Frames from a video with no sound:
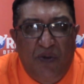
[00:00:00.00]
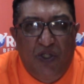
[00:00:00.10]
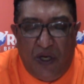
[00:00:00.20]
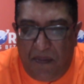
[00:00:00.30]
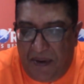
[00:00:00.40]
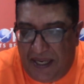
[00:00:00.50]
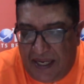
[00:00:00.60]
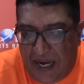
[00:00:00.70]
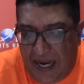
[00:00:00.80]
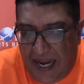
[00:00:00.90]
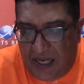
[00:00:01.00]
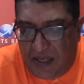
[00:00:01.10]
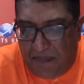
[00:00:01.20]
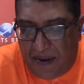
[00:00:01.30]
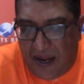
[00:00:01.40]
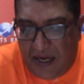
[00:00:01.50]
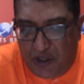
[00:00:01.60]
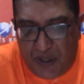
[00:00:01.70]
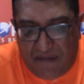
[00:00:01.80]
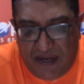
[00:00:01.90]
She was only beaten a length by
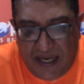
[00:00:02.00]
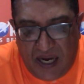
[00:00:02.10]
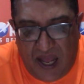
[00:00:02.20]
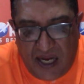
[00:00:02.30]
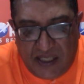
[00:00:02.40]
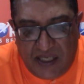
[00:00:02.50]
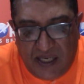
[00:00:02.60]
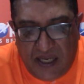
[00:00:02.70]
Traveling Light.